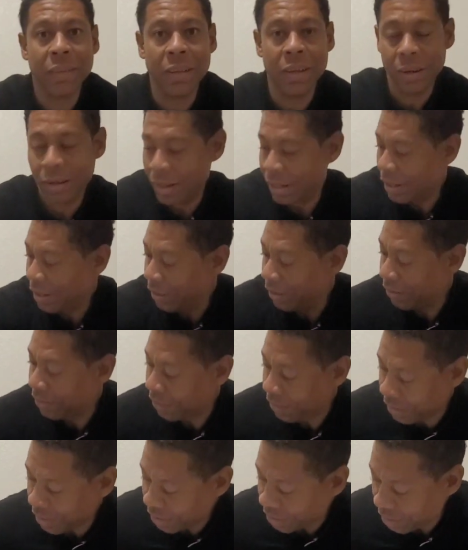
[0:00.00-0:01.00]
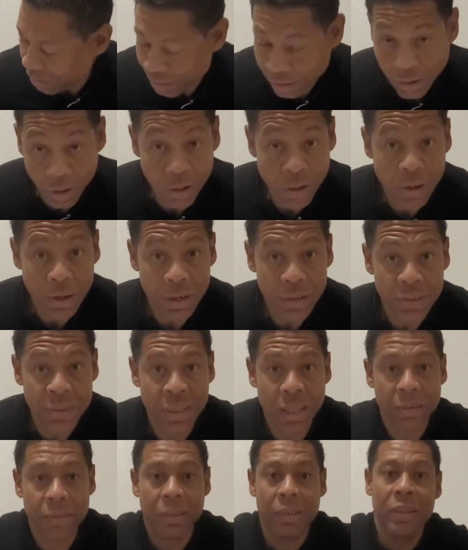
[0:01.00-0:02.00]
There it is.
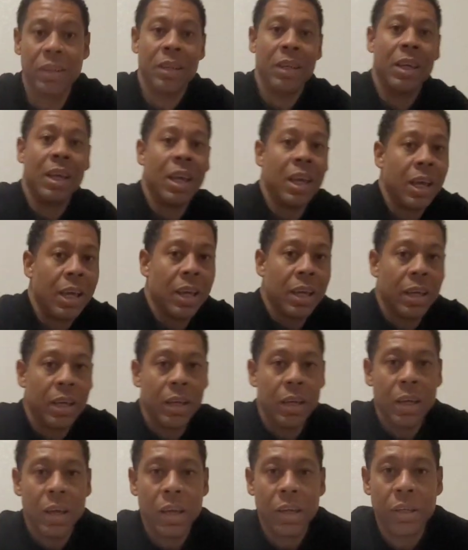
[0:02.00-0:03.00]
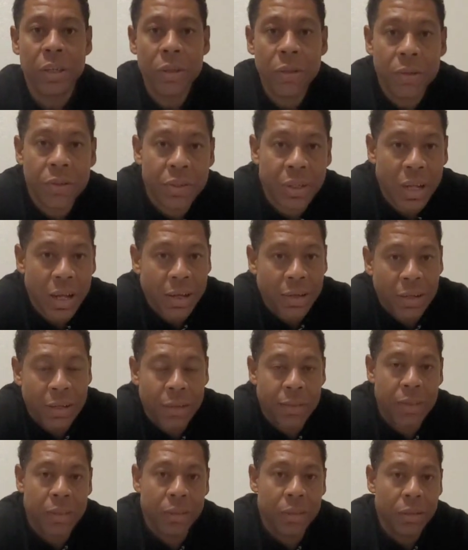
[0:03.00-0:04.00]
RS7. Huge shout
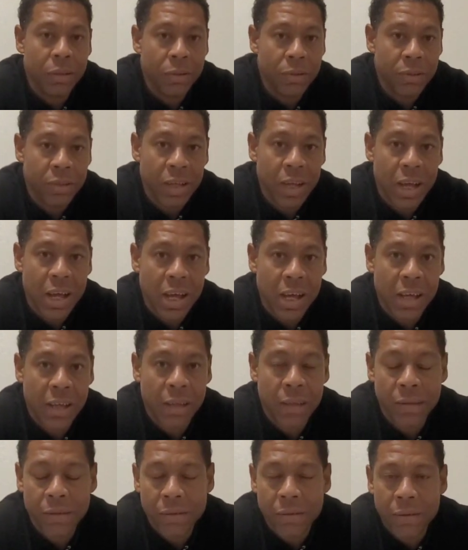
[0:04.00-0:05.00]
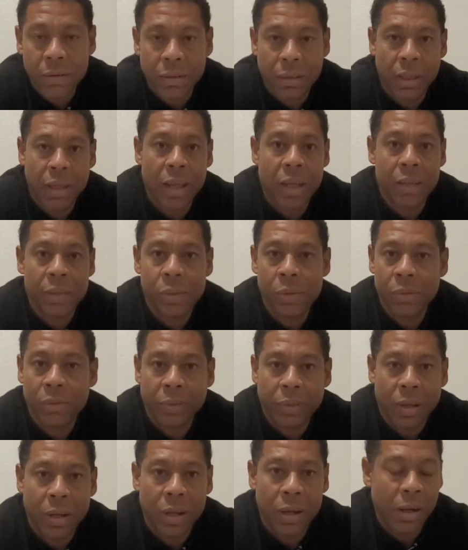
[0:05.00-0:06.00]
out to Goosky, all the guys
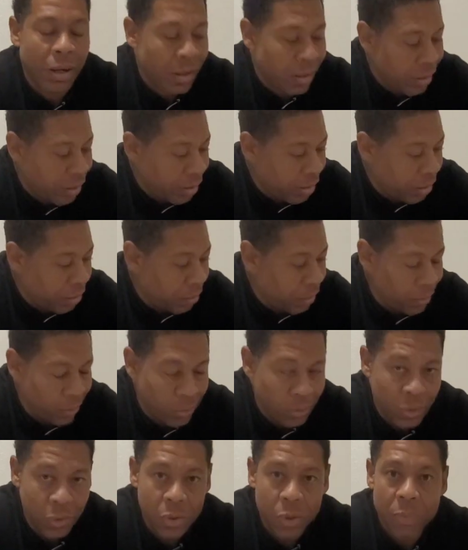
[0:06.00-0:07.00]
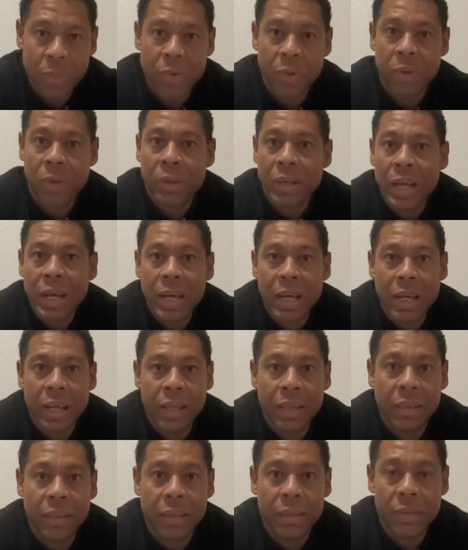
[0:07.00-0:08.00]
over there were super
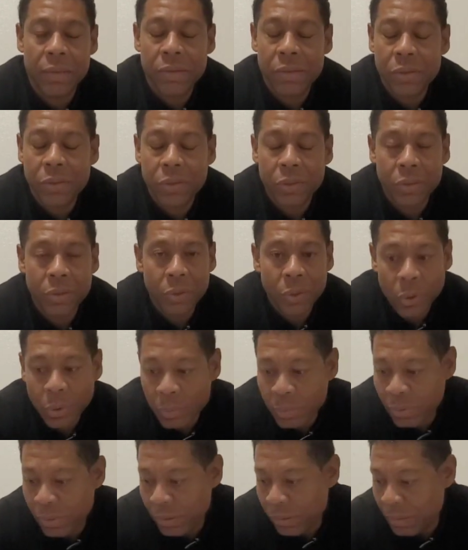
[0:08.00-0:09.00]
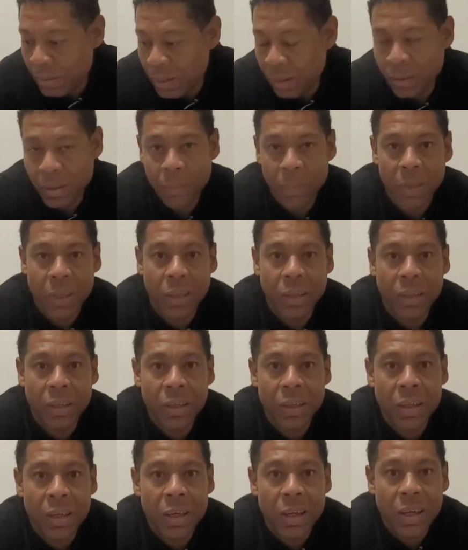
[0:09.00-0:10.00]
kind and super welcoming.
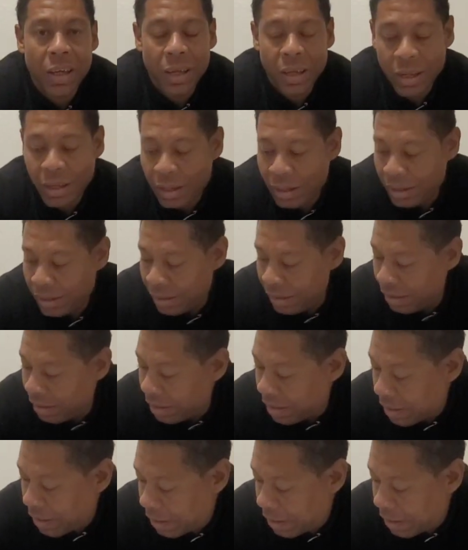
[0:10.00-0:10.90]
And